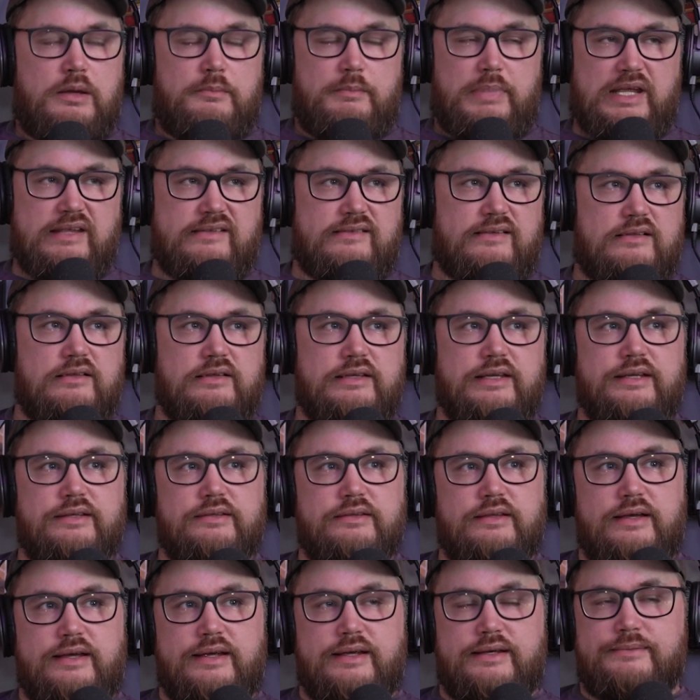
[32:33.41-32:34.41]
Basically,
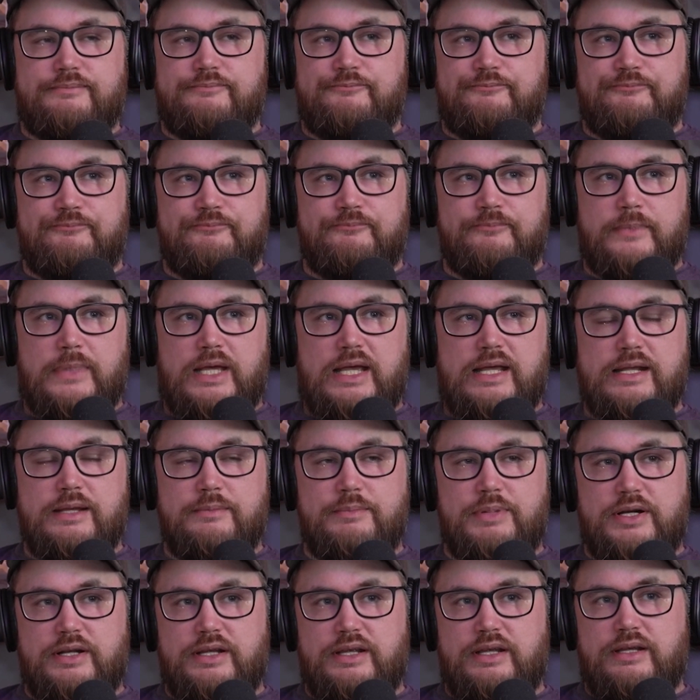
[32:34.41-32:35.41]
like
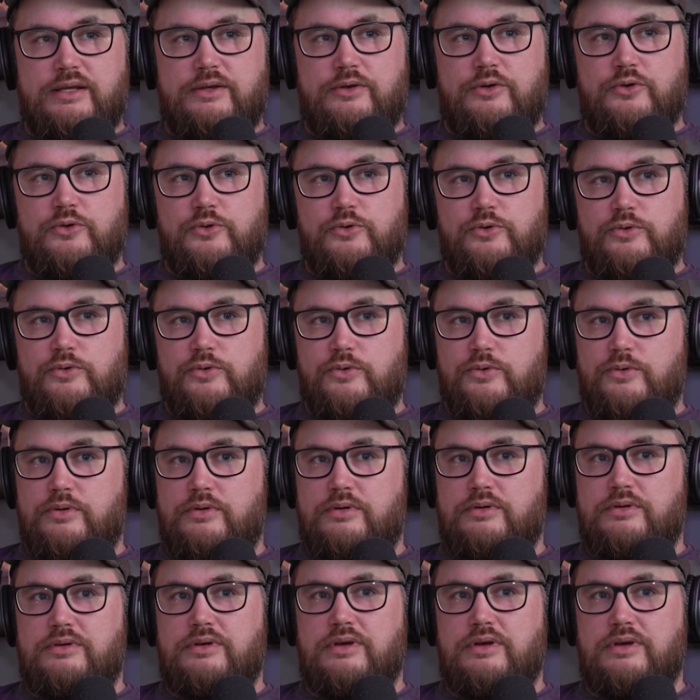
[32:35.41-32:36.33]
anybody who